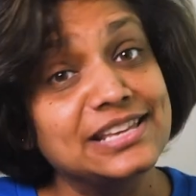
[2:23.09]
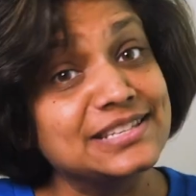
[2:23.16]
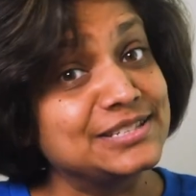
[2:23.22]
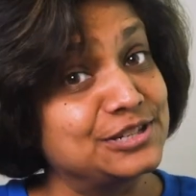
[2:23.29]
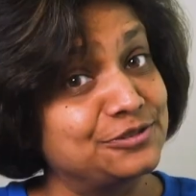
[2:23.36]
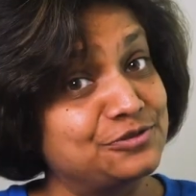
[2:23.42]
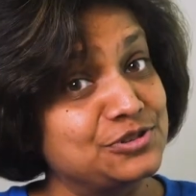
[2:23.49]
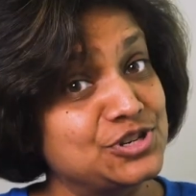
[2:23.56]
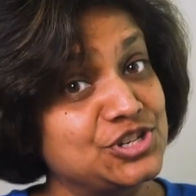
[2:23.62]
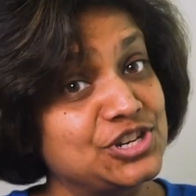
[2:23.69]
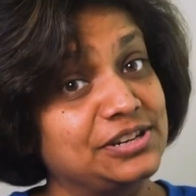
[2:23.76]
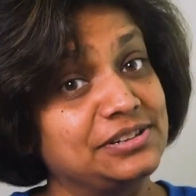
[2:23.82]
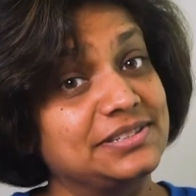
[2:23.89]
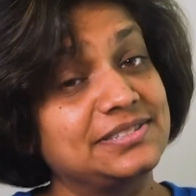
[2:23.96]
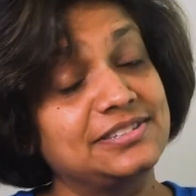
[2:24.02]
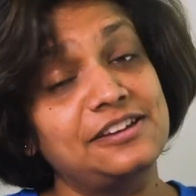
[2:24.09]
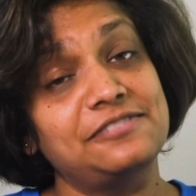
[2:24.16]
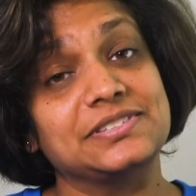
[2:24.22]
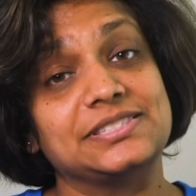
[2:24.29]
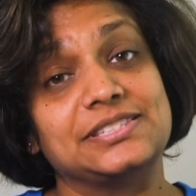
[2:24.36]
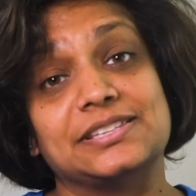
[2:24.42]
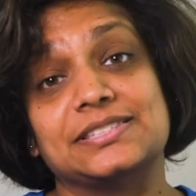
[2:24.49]
has differentiated
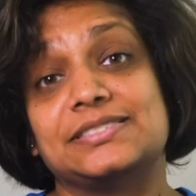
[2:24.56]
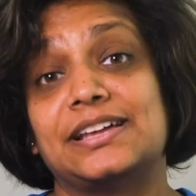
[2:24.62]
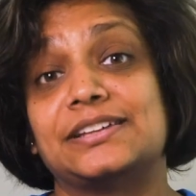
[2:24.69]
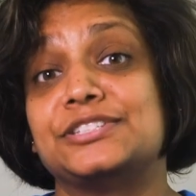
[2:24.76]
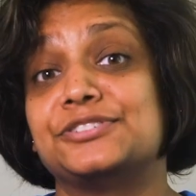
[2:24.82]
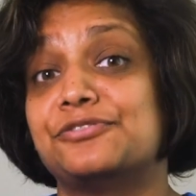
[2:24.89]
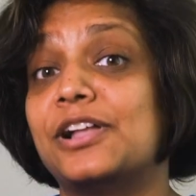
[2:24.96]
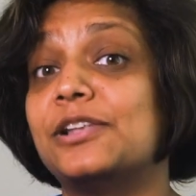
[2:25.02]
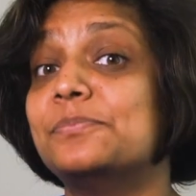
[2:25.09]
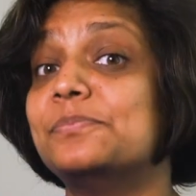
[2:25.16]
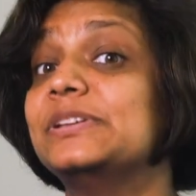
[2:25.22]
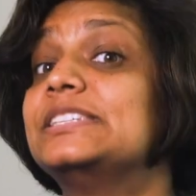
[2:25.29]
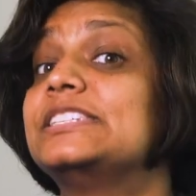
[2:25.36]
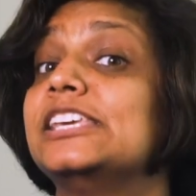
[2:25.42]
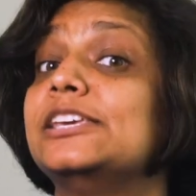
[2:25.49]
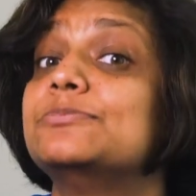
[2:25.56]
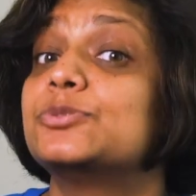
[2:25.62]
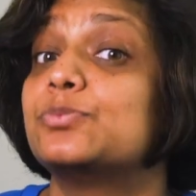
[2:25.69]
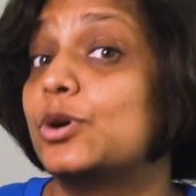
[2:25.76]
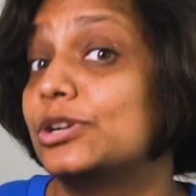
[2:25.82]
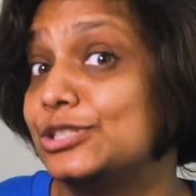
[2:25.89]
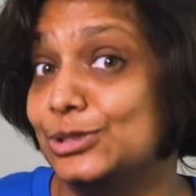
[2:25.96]
services that development
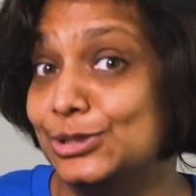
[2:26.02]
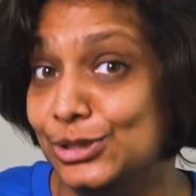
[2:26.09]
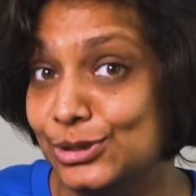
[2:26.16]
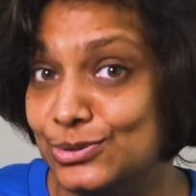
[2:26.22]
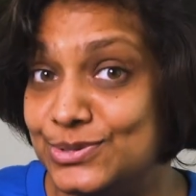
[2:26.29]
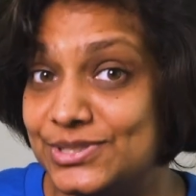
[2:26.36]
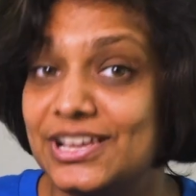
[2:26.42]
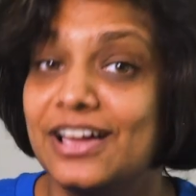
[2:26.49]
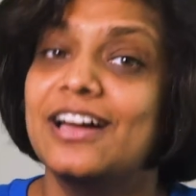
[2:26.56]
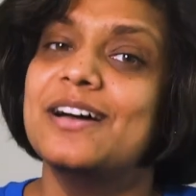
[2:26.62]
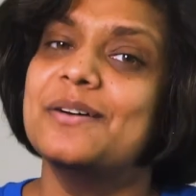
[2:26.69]
teams want to use,